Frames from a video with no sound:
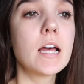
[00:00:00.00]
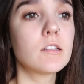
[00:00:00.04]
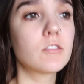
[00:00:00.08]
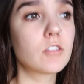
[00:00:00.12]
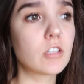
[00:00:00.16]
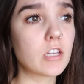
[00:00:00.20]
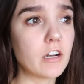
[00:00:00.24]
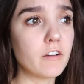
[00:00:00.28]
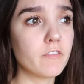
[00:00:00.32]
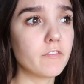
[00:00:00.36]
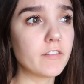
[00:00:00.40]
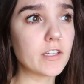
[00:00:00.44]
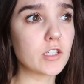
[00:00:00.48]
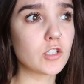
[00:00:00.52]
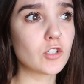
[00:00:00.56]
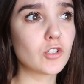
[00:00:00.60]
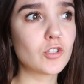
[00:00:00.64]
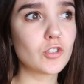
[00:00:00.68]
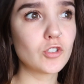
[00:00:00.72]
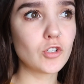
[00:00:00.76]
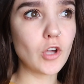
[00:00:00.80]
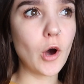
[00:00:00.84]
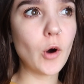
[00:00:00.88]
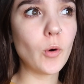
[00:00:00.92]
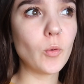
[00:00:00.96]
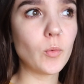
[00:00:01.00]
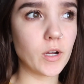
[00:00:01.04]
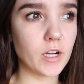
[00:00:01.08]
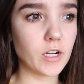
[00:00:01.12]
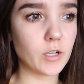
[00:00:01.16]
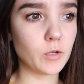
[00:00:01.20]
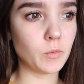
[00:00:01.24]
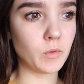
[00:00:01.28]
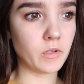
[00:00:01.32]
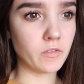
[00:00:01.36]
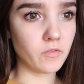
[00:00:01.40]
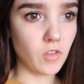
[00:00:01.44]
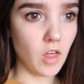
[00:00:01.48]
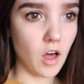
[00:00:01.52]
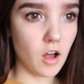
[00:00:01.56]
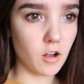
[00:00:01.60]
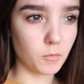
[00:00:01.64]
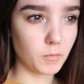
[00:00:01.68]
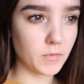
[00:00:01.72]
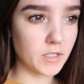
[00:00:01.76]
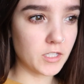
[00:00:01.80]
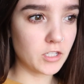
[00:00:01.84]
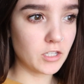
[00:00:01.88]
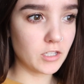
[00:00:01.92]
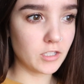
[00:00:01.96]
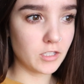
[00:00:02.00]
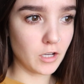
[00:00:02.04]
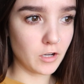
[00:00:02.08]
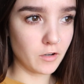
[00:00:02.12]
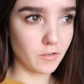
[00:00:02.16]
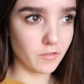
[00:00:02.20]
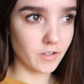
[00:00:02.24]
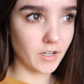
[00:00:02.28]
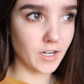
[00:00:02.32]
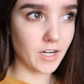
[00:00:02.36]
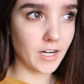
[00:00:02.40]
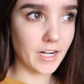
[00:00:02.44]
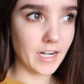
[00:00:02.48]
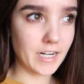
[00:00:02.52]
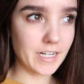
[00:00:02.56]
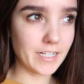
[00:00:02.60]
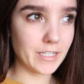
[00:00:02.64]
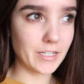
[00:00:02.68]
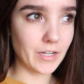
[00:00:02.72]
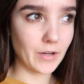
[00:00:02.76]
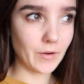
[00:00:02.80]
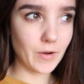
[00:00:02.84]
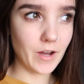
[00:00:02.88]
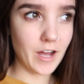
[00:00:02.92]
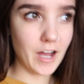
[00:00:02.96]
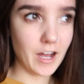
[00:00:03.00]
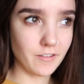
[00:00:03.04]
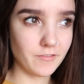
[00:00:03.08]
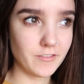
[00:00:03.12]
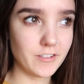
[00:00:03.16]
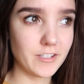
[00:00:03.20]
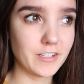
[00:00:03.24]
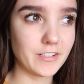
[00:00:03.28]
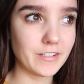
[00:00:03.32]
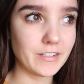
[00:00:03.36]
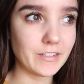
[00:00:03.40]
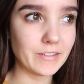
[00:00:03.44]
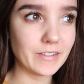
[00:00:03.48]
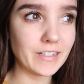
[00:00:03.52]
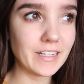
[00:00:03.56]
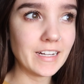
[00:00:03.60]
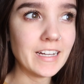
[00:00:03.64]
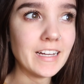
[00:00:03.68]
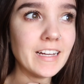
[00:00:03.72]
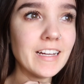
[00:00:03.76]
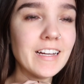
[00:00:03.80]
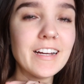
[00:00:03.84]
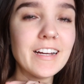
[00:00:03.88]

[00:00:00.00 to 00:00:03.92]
it's gonna feel so weird when vlogmas is over and i don't have to